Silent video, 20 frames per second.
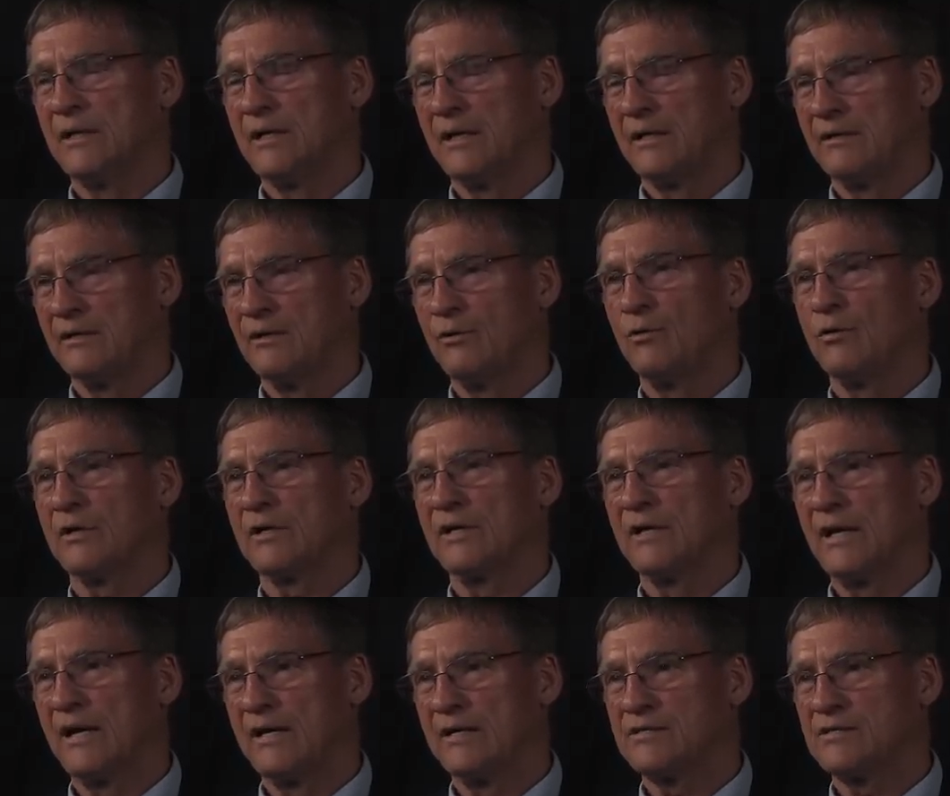and the
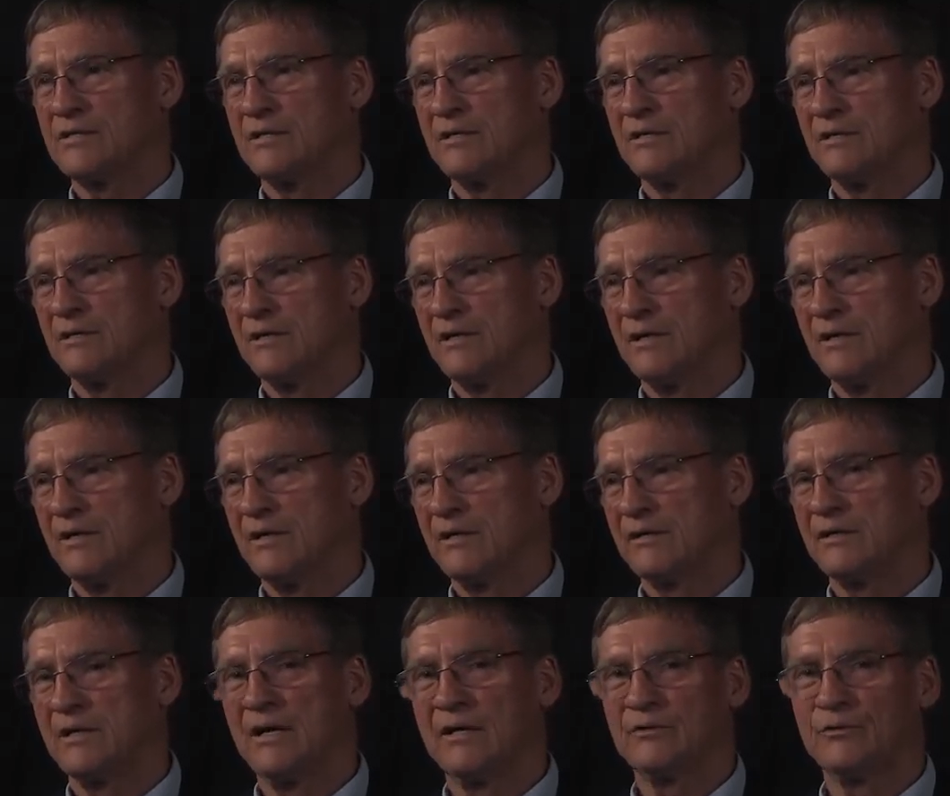organizer uh,
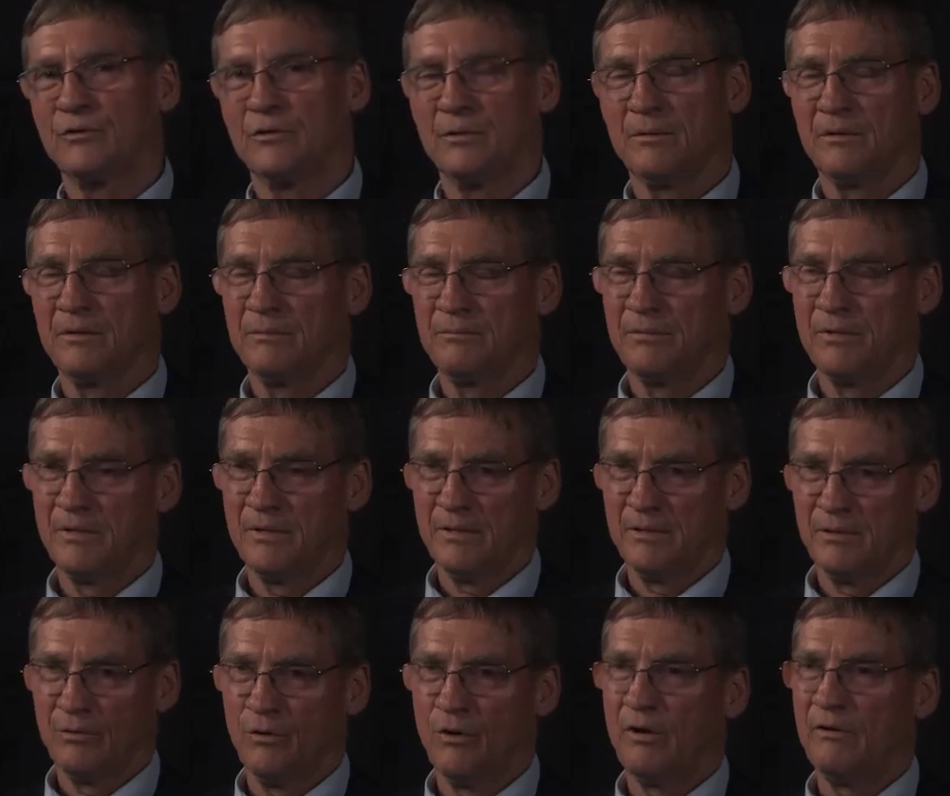had gone to the
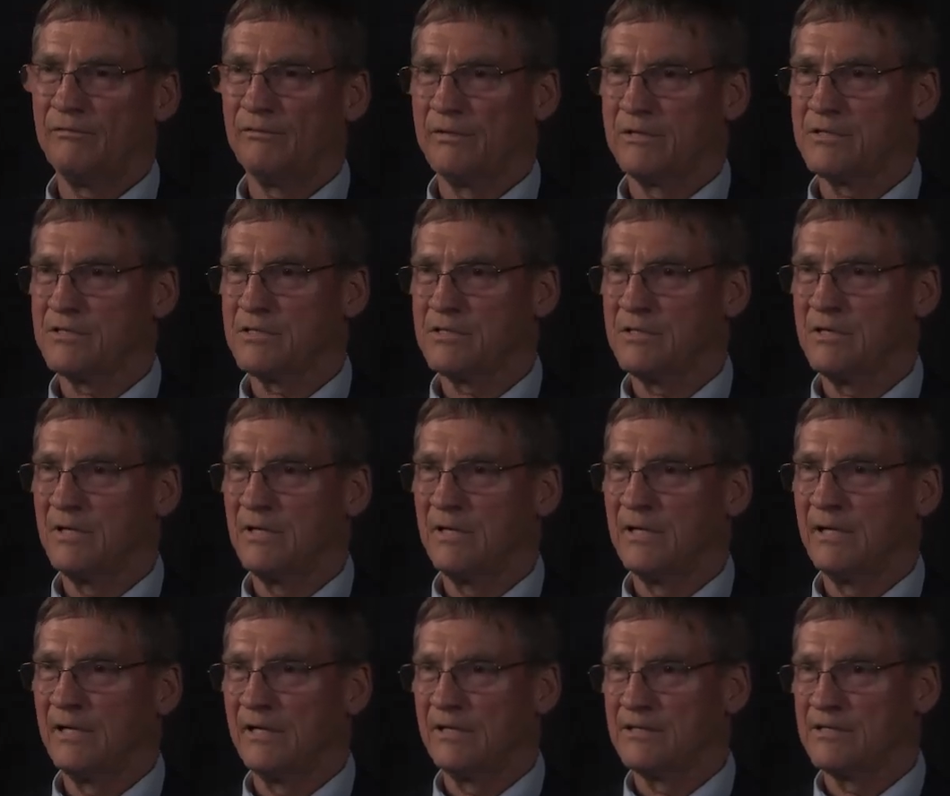office
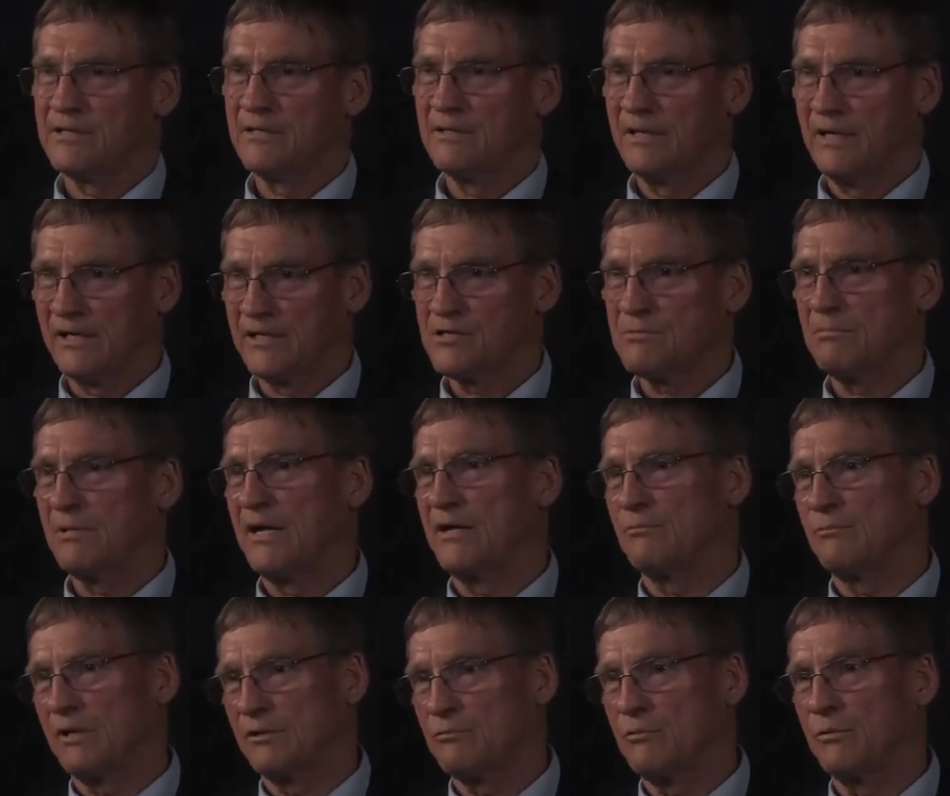and
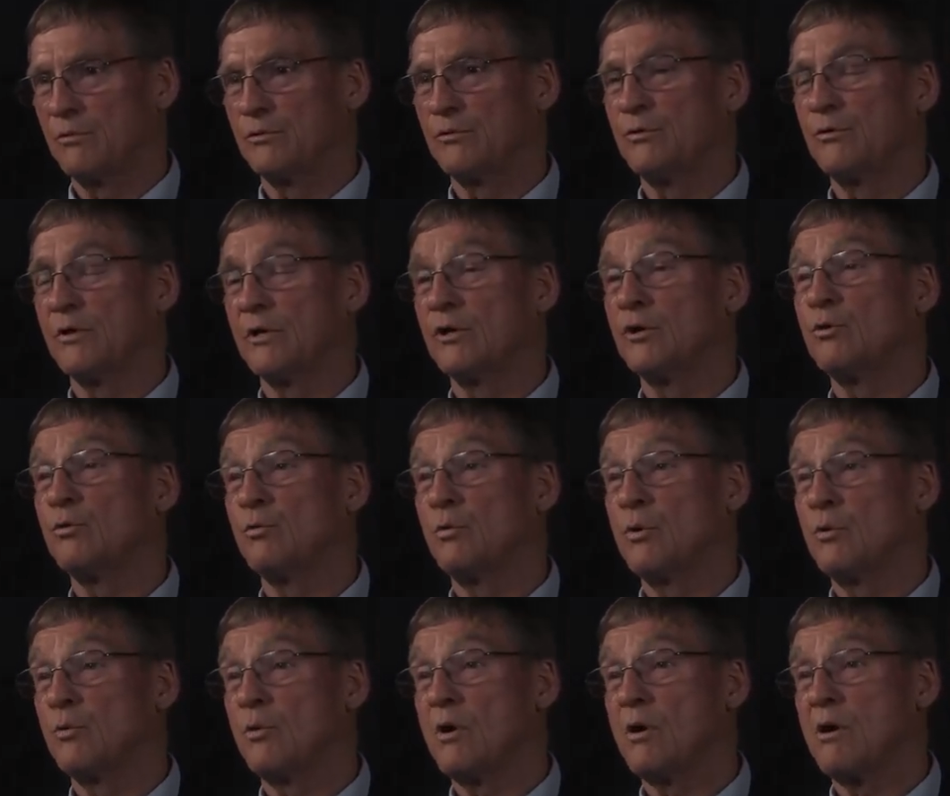explained what we were doing and who
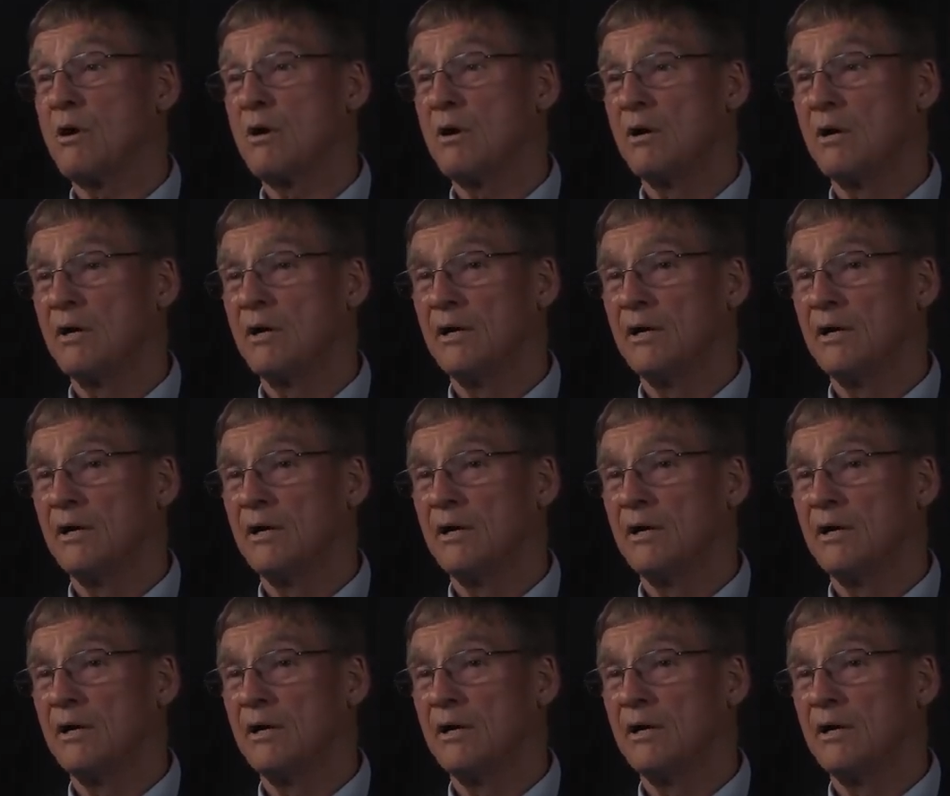we were.